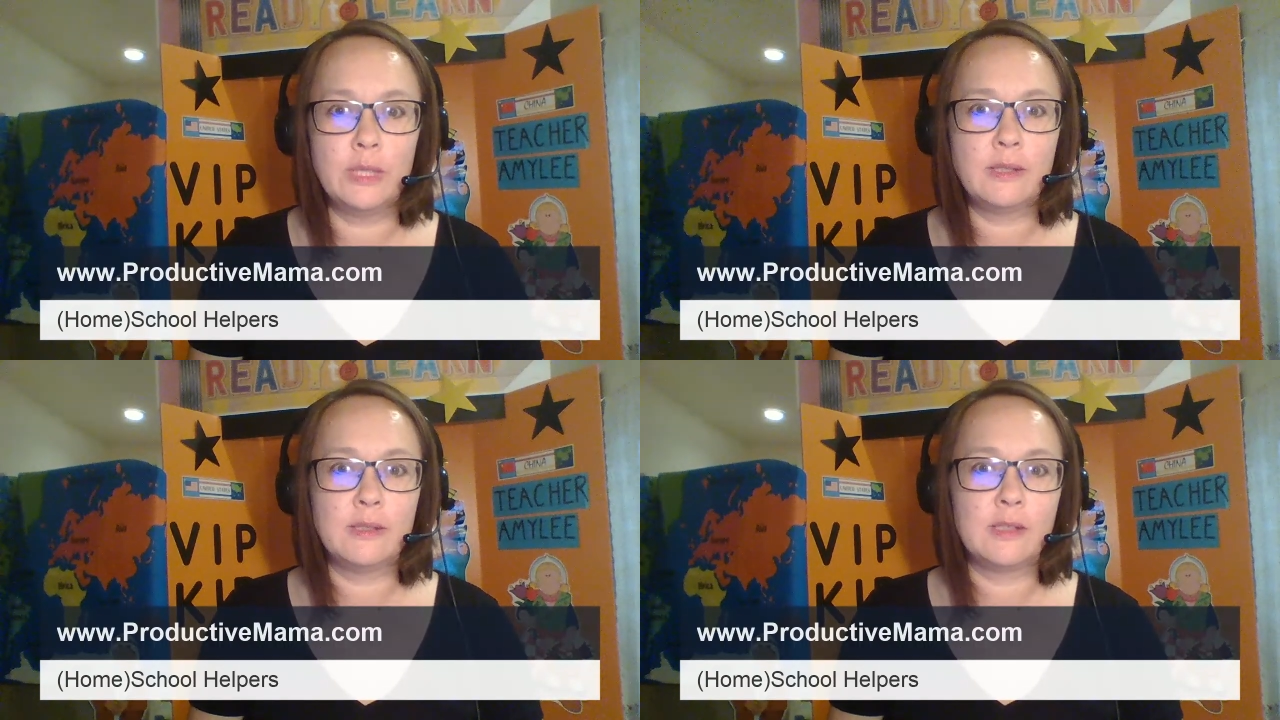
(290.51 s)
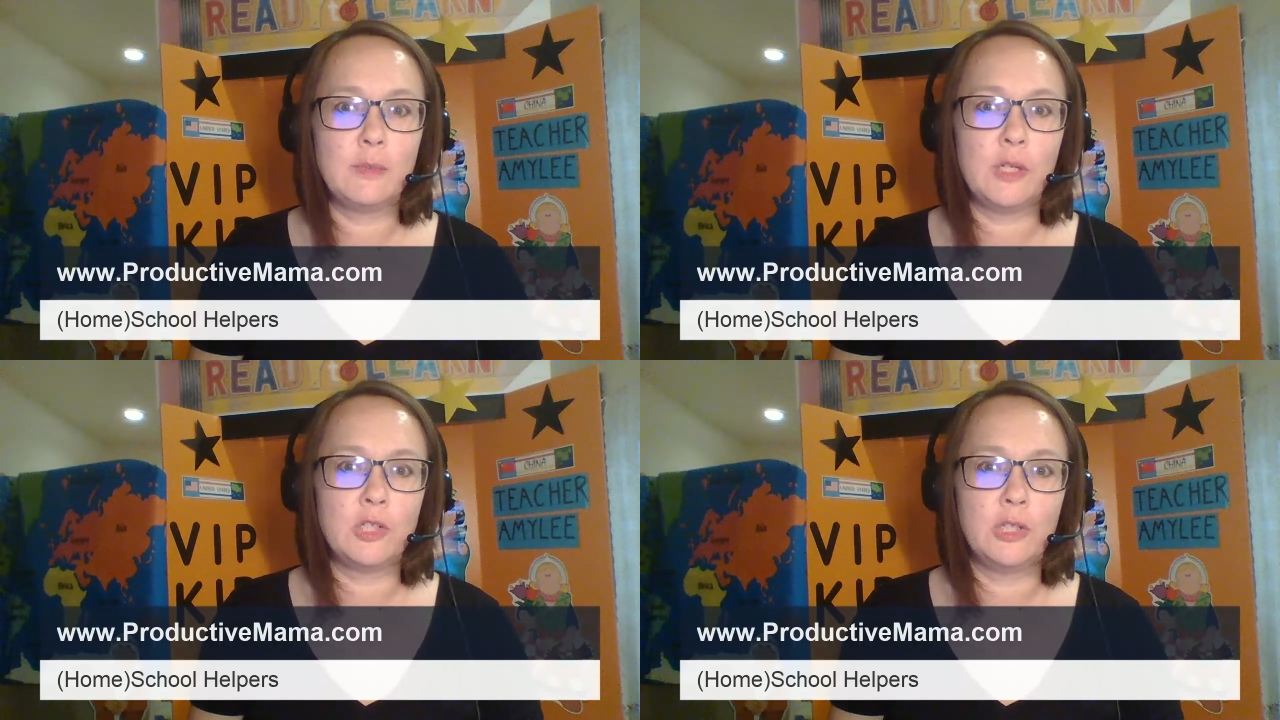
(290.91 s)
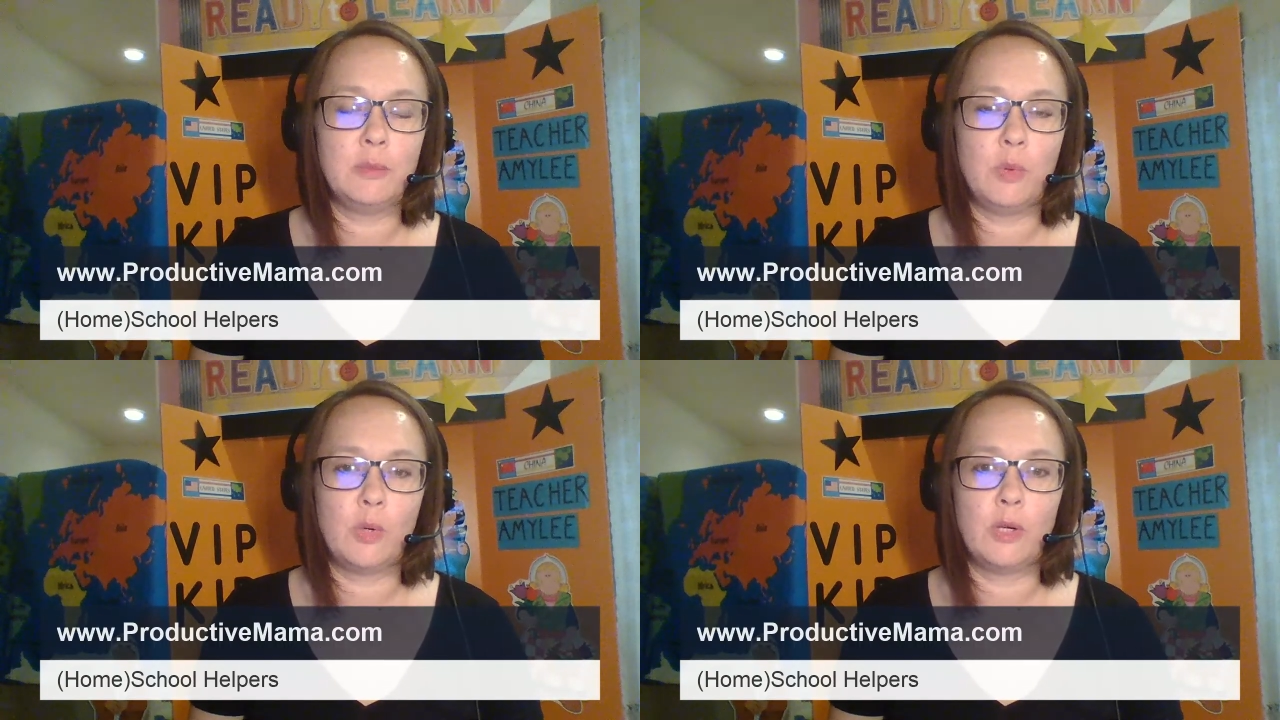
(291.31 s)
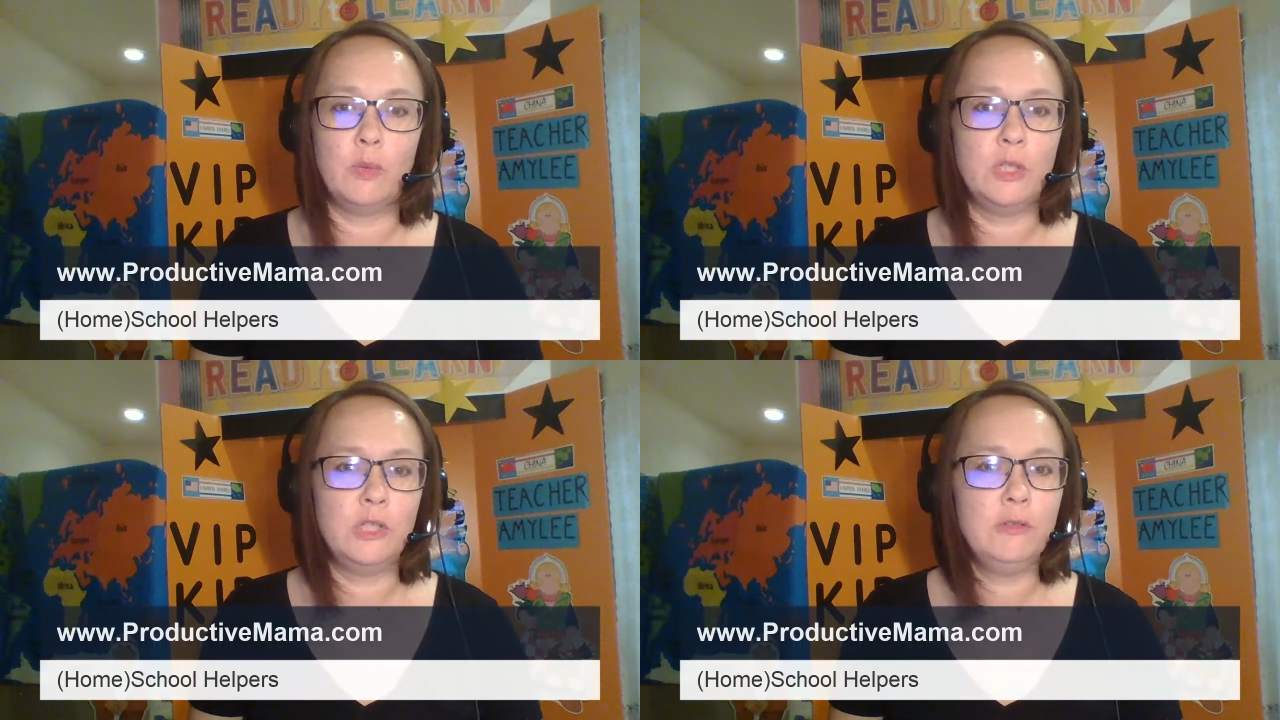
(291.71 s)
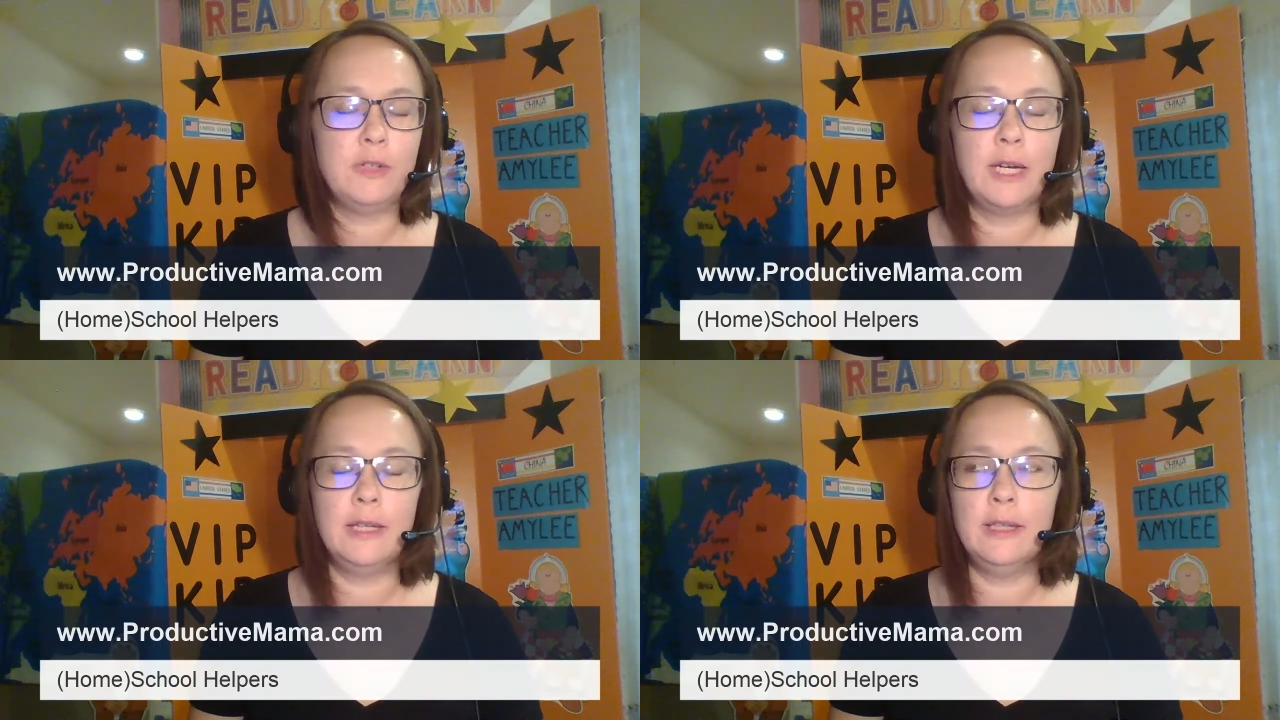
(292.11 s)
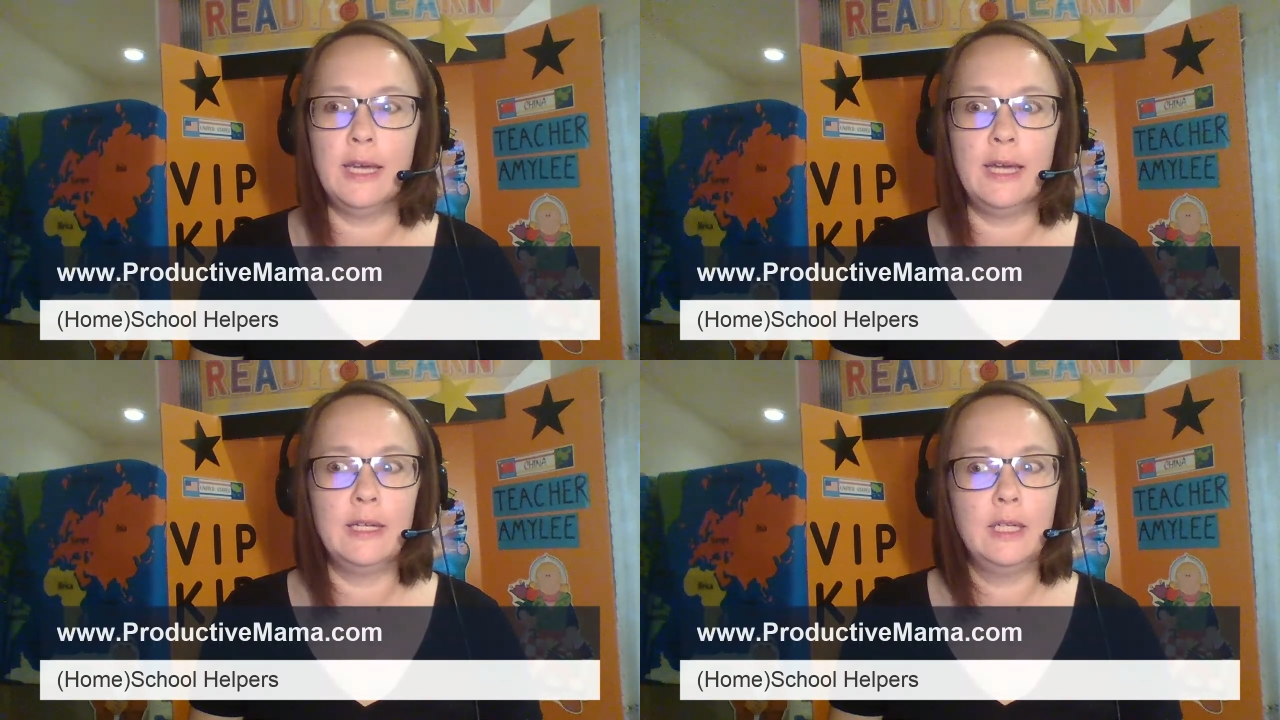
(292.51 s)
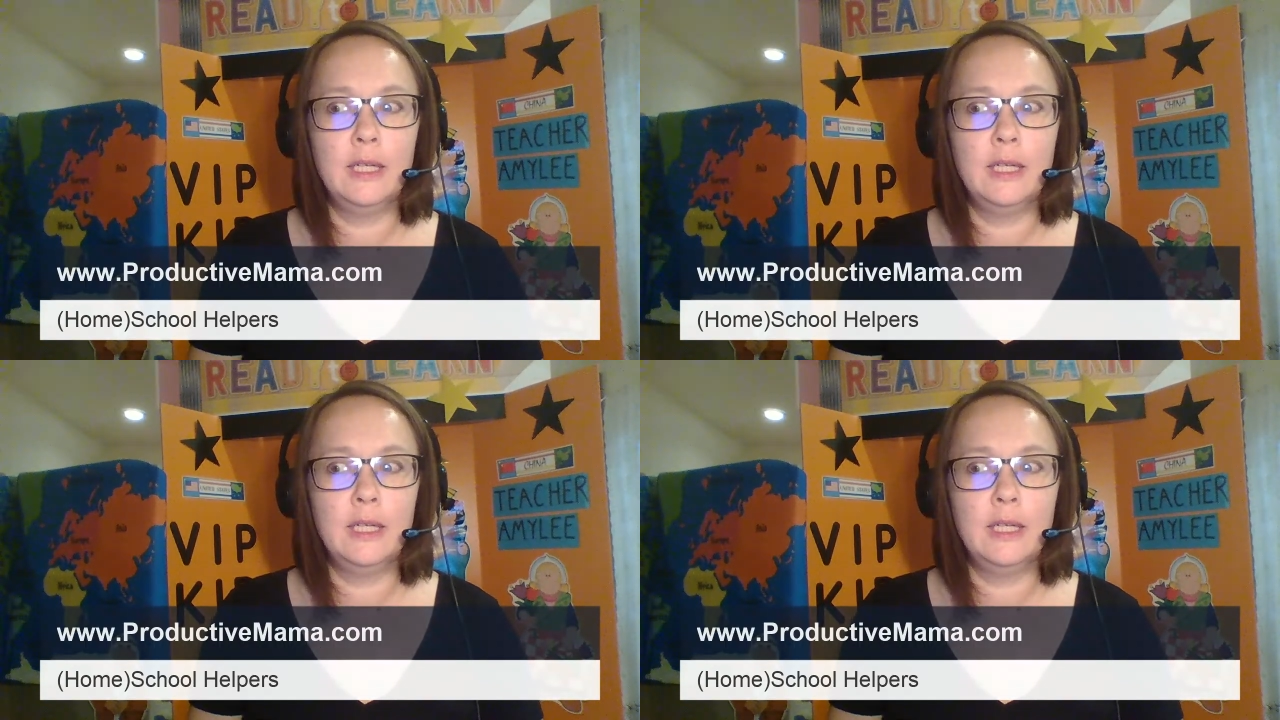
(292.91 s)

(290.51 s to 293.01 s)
this is especially important. Once you find that